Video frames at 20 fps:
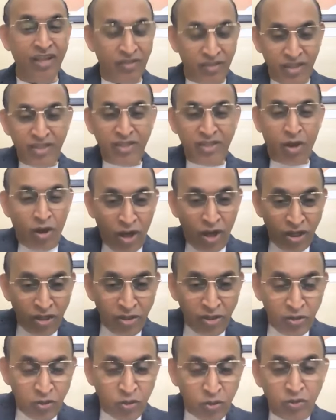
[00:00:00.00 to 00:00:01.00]
These
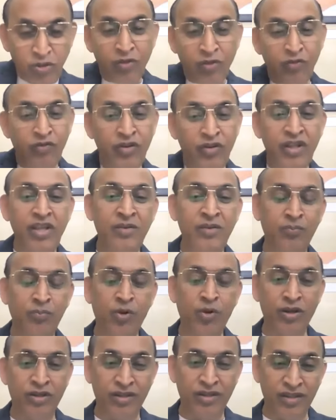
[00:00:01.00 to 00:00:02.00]
all issues are very
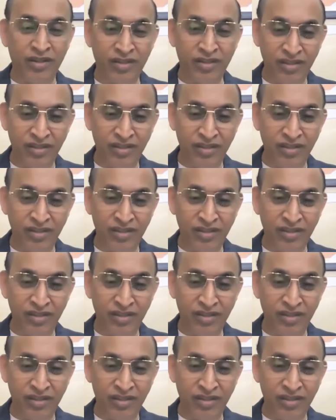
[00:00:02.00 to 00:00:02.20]
important.